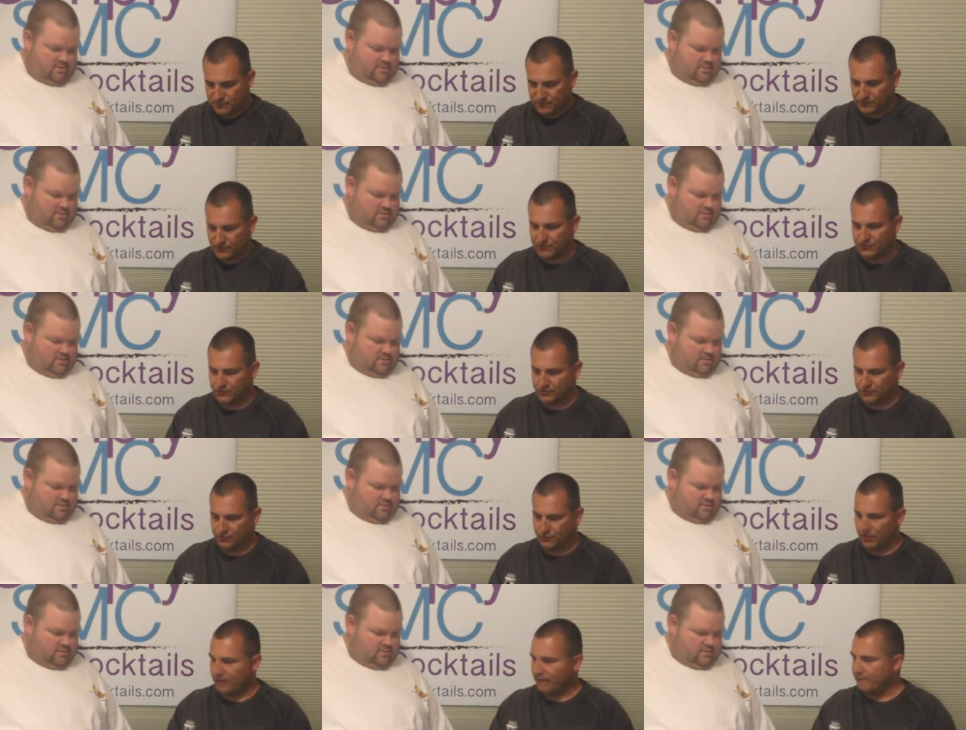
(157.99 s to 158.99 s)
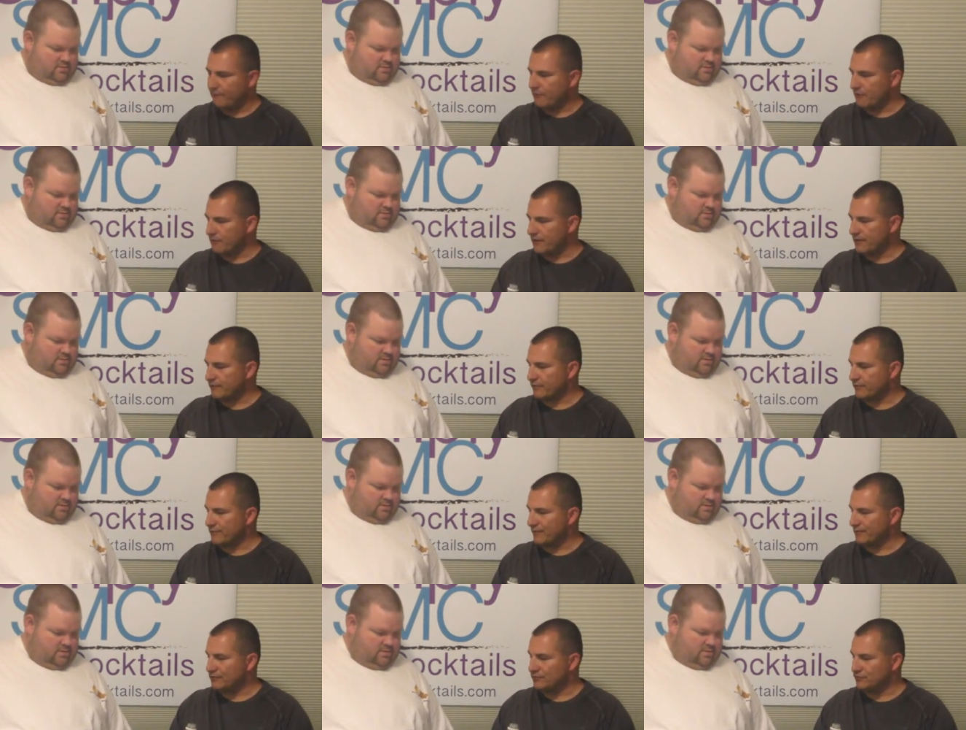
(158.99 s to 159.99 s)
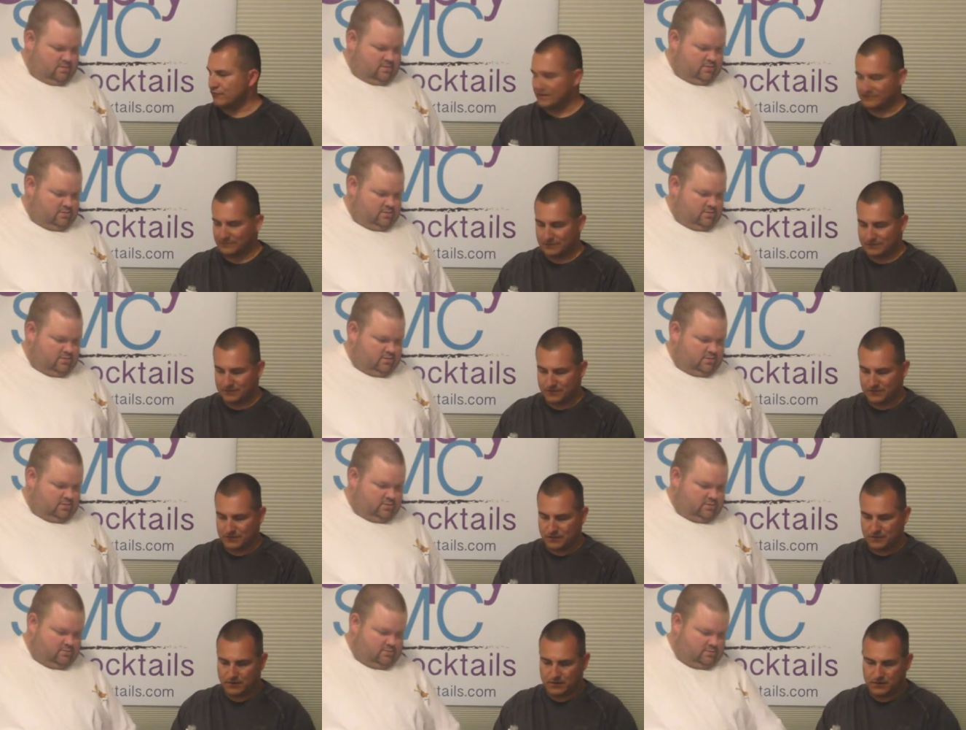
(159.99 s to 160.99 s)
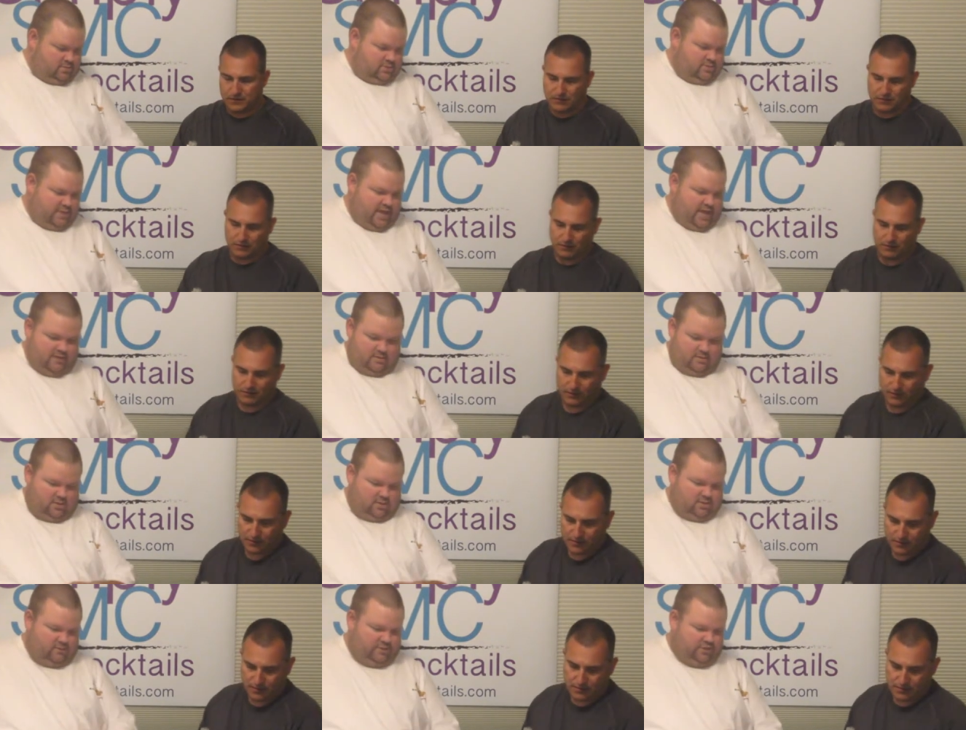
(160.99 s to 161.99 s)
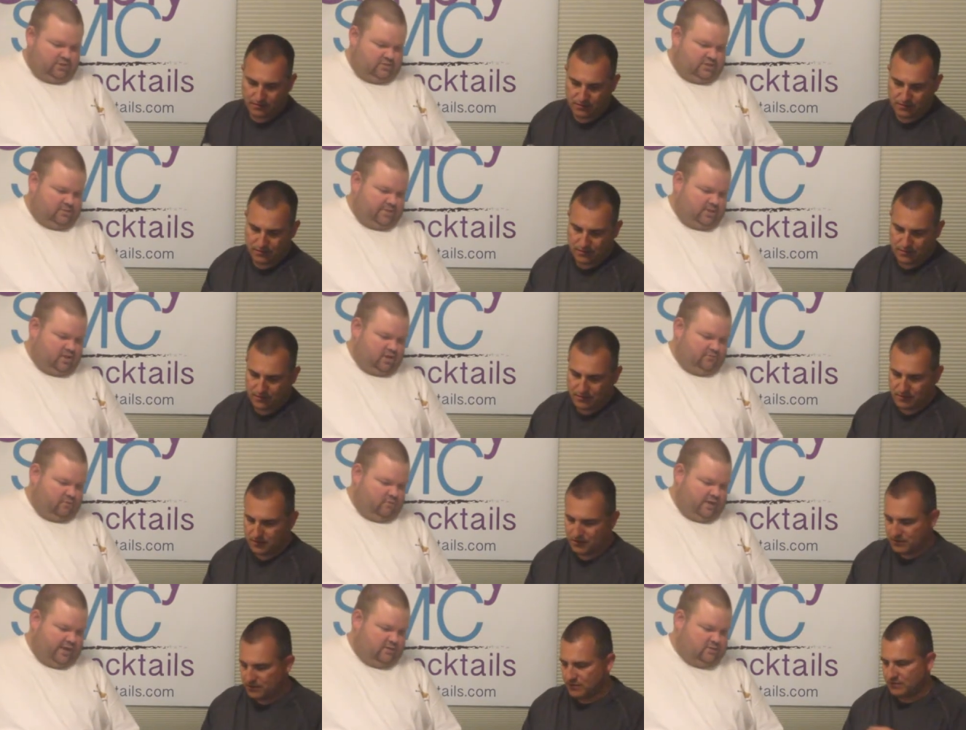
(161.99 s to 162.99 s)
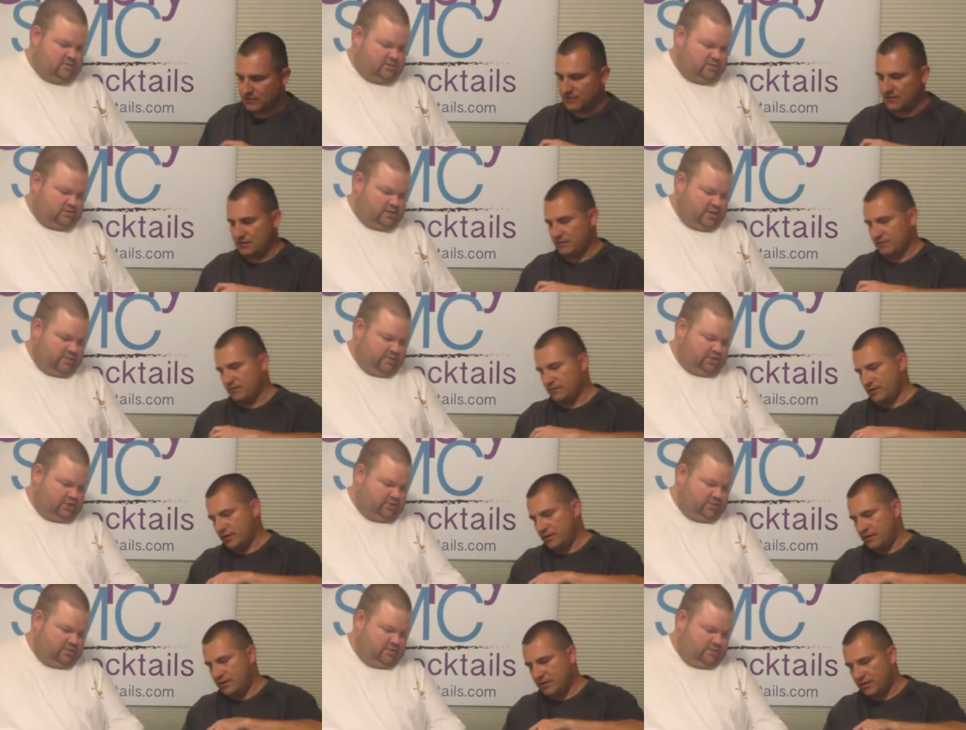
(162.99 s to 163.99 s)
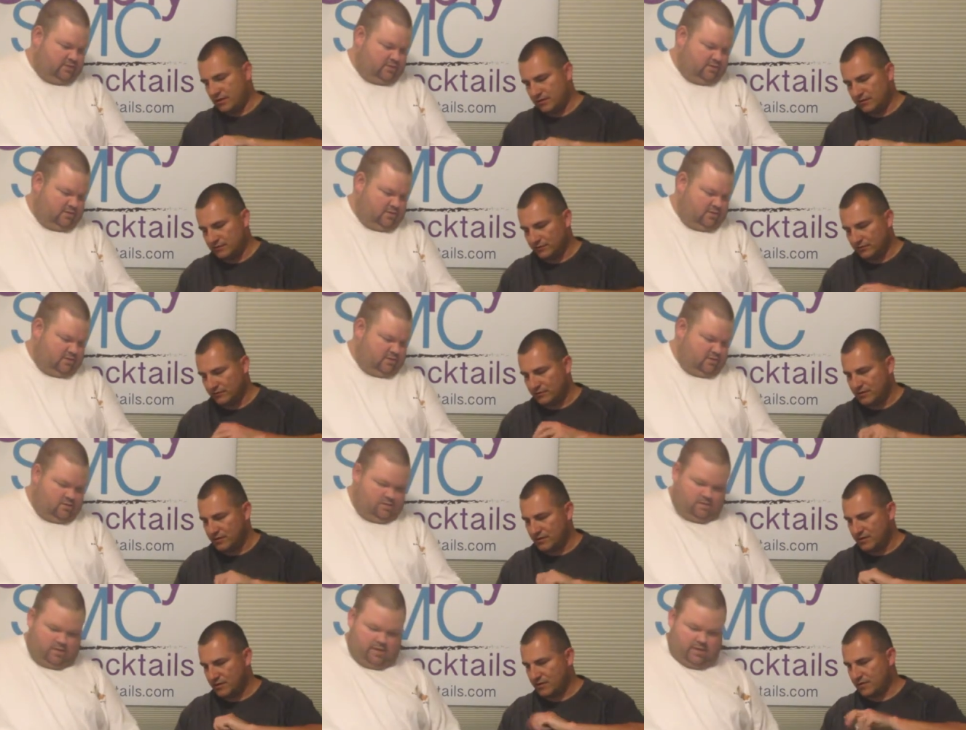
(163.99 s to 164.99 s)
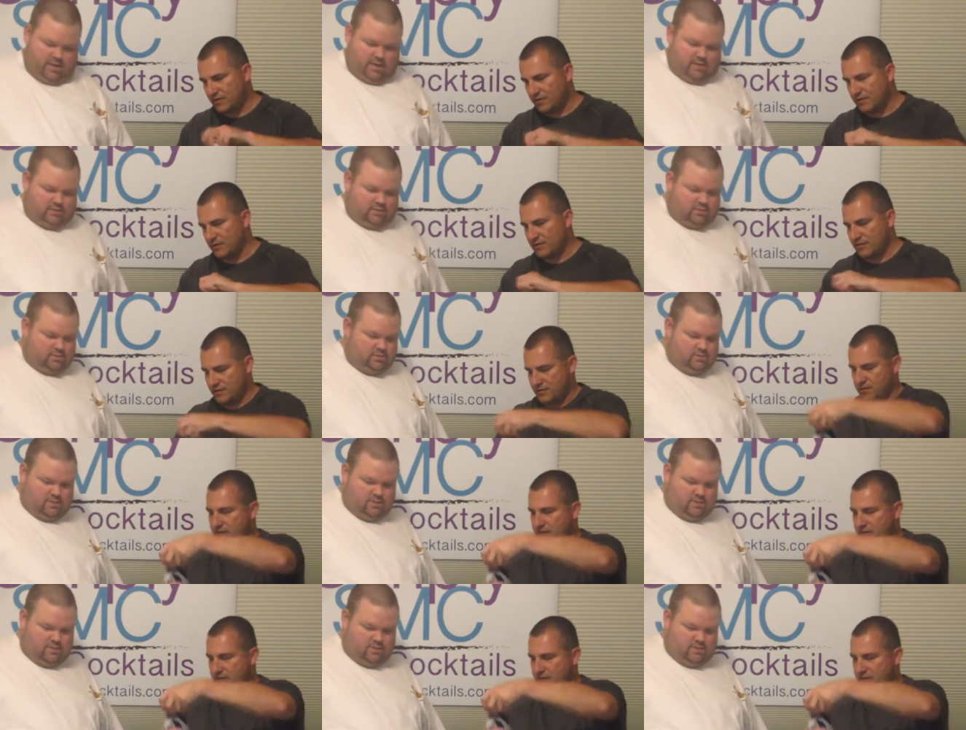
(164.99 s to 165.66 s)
Speaker 1: So I should do probably four, right? If we're gonna make two
Speaker 2: drinks, No, two. Two of that Okay. because the original recipe called for one ounce. so oh, how much did you put in there? two. Okay, yeah. So two